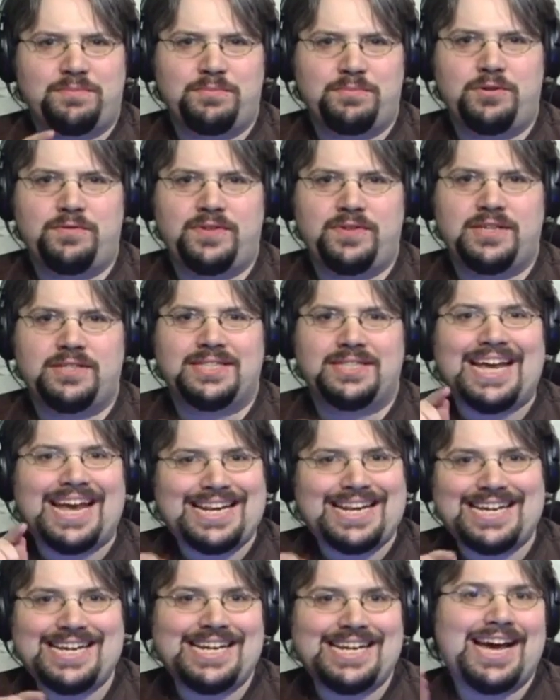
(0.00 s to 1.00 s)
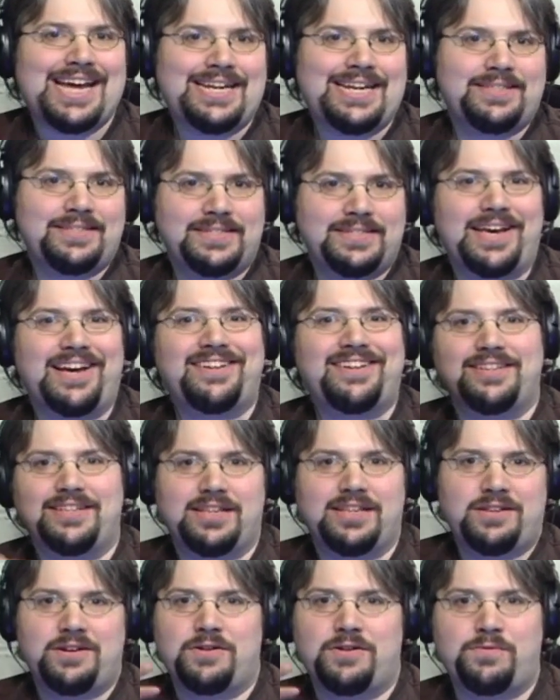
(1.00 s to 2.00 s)
movies, 1996, and
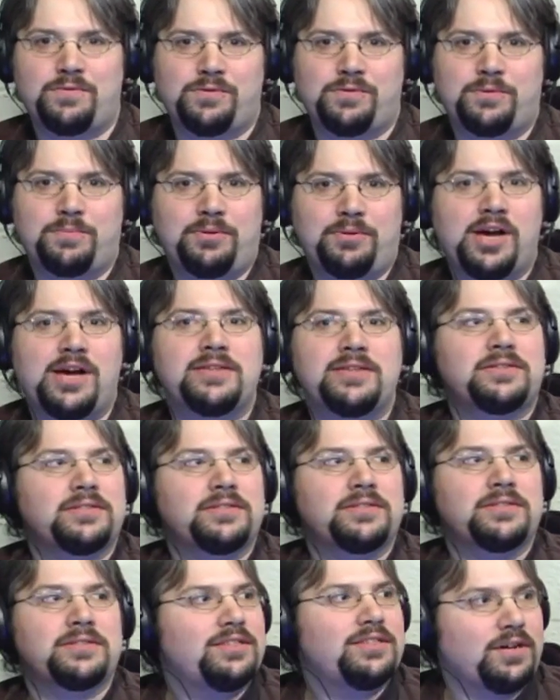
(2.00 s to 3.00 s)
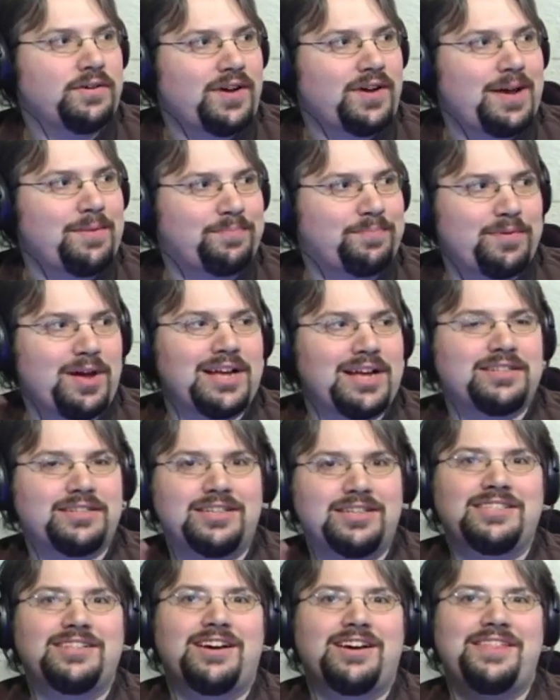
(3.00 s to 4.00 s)
then there Hulu Plus. So I
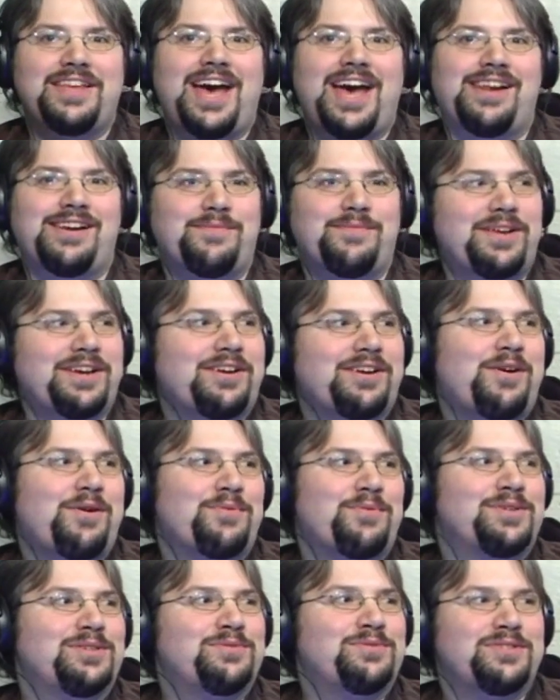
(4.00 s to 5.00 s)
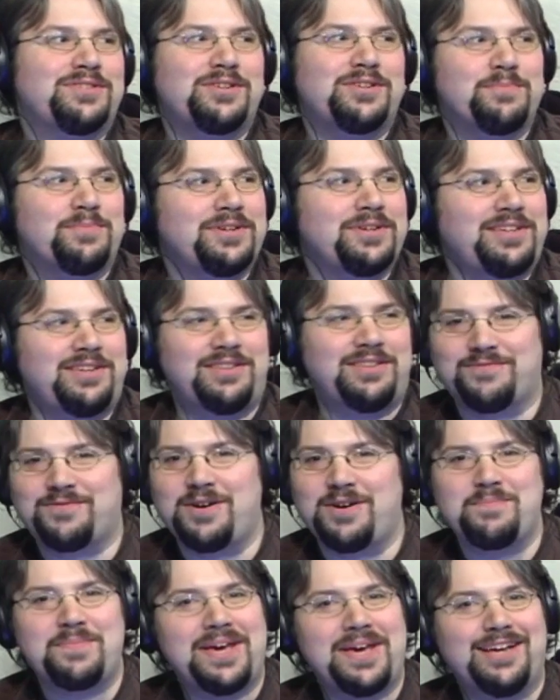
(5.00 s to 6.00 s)
clicked on that, and I'm like, oh, this was completely the
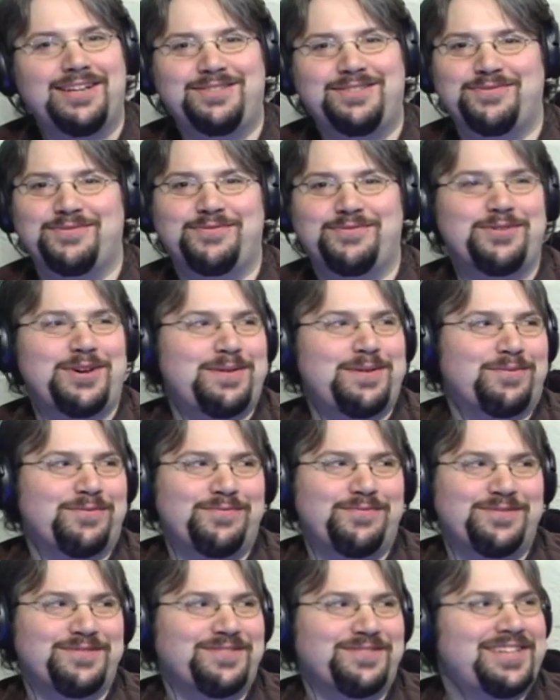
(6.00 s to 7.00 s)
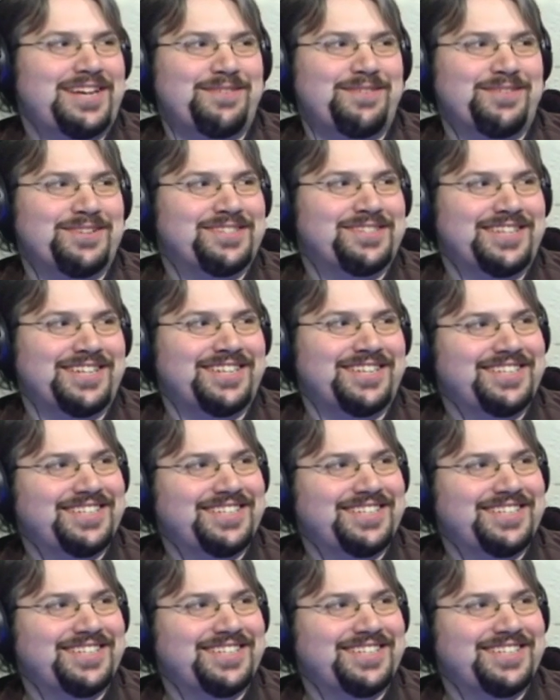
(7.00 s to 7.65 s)
front page for April Fool's Day, wasn't it?